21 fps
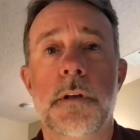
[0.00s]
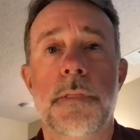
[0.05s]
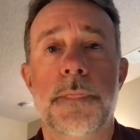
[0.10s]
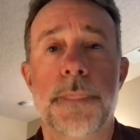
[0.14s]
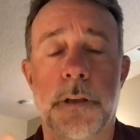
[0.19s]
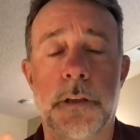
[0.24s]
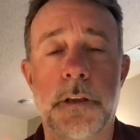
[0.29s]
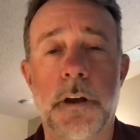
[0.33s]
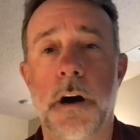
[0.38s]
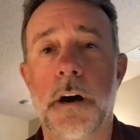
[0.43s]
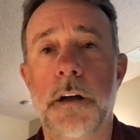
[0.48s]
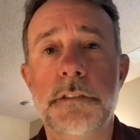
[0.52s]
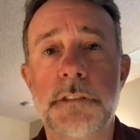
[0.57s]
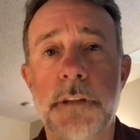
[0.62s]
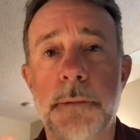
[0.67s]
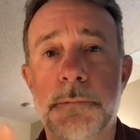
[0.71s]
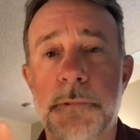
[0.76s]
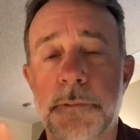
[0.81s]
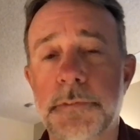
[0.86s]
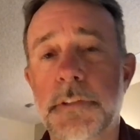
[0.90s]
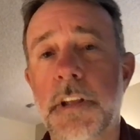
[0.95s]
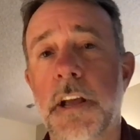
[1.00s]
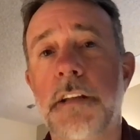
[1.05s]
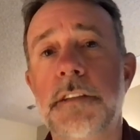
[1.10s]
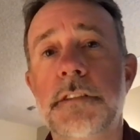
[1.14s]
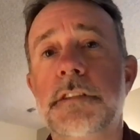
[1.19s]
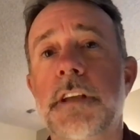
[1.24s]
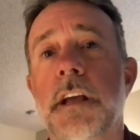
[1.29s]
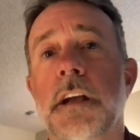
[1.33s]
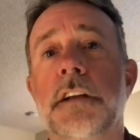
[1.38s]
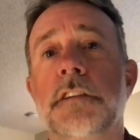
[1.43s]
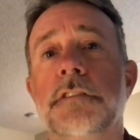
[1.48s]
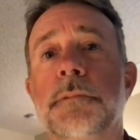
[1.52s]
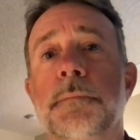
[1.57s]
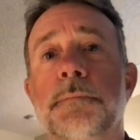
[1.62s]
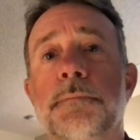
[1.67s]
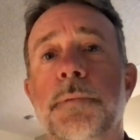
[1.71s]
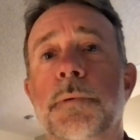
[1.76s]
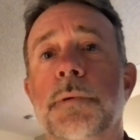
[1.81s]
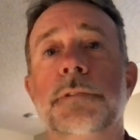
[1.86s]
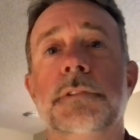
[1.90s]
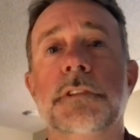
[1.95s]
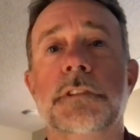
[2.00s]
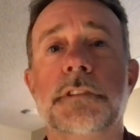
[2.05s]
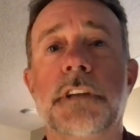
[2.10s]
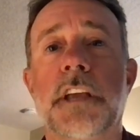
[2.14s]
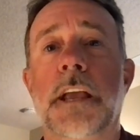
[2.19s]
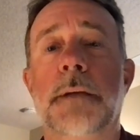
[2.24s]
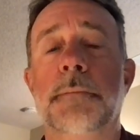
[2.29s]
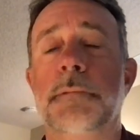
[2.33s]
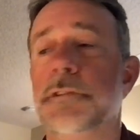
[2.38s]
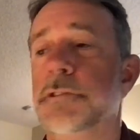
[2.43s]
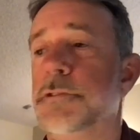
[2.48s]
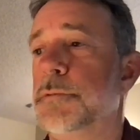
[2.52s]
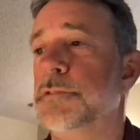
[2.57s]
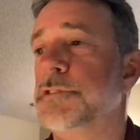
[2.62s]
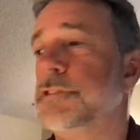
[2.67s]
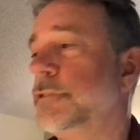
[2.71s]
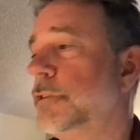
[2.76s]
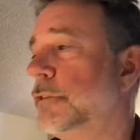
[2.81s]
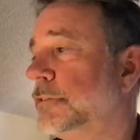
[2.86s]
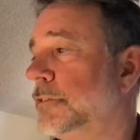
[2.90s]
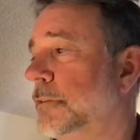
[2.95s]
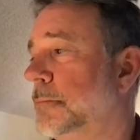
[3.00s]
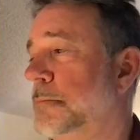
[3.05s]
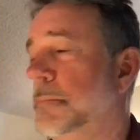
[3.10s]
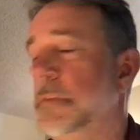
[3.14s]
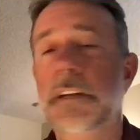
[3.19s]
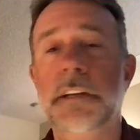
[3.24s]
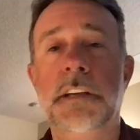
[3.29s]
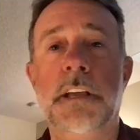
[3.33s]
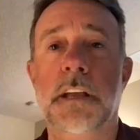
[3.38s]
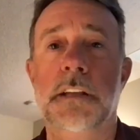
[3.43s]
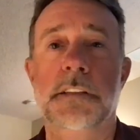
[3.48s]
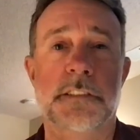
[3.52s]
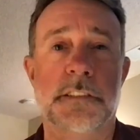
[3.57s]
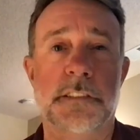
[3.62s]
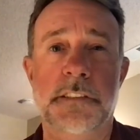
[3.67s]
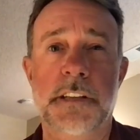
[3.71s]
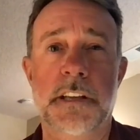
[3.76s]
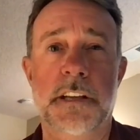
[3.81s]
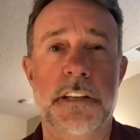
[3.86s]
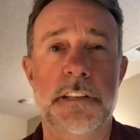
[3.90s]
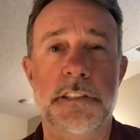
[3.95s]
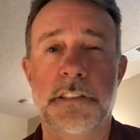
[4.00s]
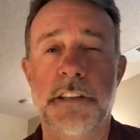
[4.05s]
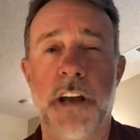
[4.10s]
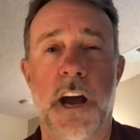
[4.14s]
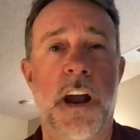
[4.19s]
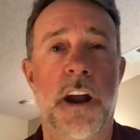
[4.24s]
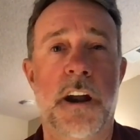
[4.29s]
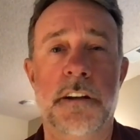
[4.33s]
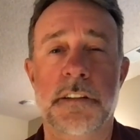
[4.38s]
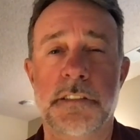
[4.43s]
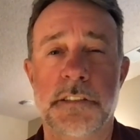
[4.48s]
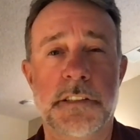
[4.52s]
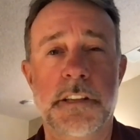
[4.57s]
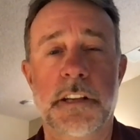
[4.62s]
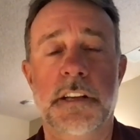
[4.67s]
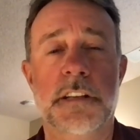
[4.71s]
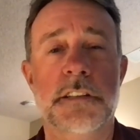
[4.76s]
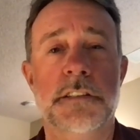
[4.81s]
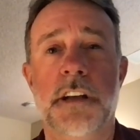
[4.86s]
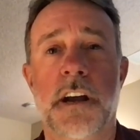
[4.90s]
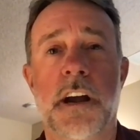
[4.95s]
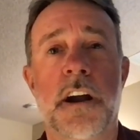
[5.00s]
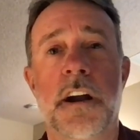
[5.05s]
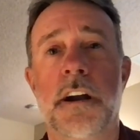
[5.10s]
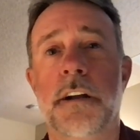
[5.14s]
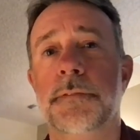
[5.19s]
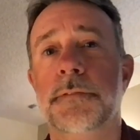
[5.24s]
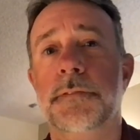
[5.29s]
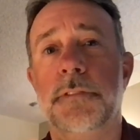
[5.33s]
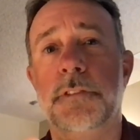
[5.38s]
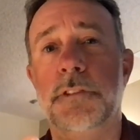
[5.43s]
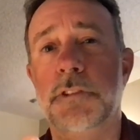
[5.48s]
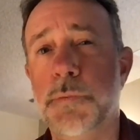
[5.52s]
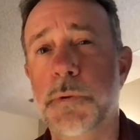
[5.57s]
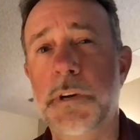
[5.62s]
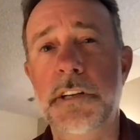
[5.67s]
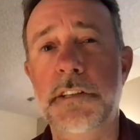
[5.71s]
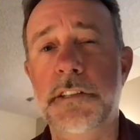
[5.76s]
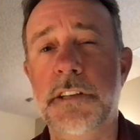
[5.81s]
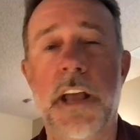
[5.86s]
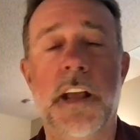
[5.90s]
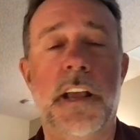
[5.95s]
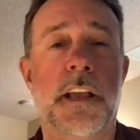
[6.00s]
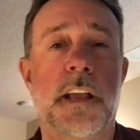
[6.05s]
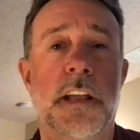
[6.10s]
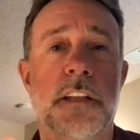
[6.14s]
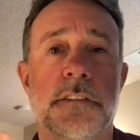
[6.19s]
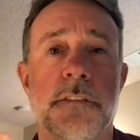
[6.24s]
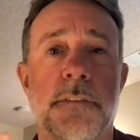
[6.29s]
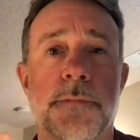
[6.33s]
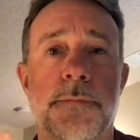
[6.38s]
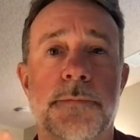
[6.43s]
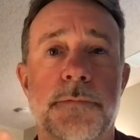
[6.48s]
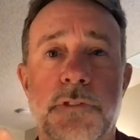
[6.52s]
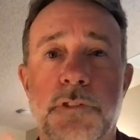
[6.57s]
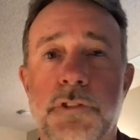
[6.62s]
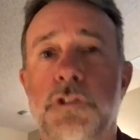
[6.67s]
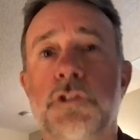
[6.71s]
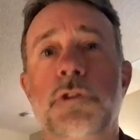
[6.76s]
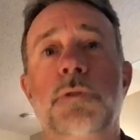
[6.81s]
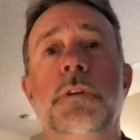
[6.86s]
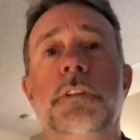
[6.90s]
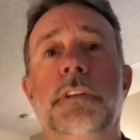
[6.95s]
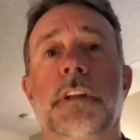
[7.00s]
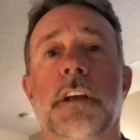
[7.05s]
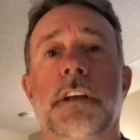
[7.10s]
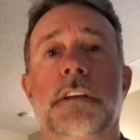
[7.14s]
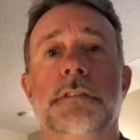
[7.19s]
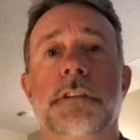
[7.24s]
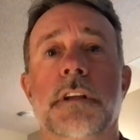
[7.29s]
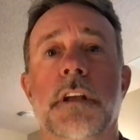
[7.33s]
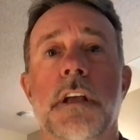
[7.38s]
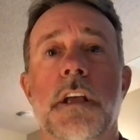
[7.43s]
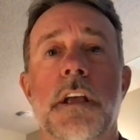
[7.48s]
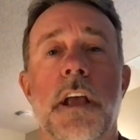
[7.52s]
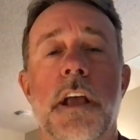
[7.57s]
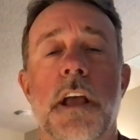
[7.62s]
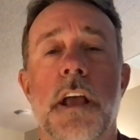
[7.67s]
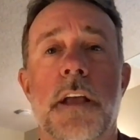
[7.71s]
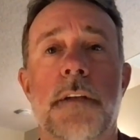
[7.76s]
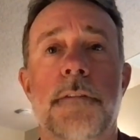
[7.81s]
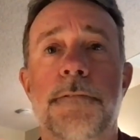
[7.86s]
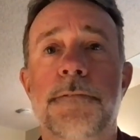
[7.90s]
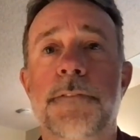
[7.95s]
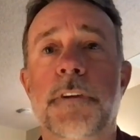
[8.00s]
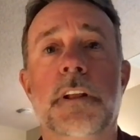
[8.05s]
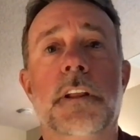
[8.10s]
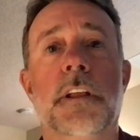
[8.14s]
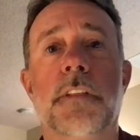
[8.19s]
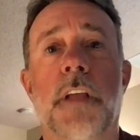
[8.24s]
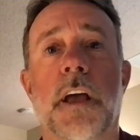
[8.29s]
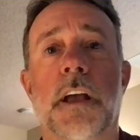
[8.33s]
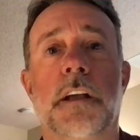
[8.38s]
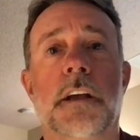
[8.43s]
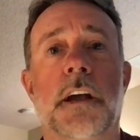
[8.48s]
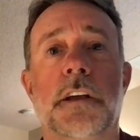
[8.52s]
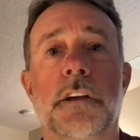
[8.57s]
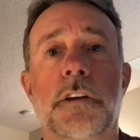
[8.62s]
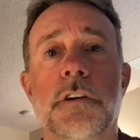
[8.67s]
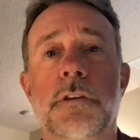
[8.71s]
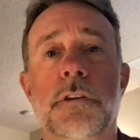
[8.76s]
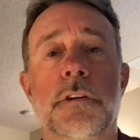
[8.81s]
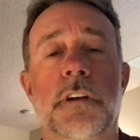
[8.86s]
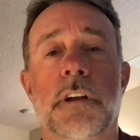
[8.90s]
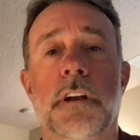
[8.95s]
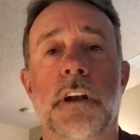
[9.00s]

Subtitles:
The concept of 10 seconds of boldness came as a result of me getting sick and tired of 3 decades of doing this and feeling like I couldn't.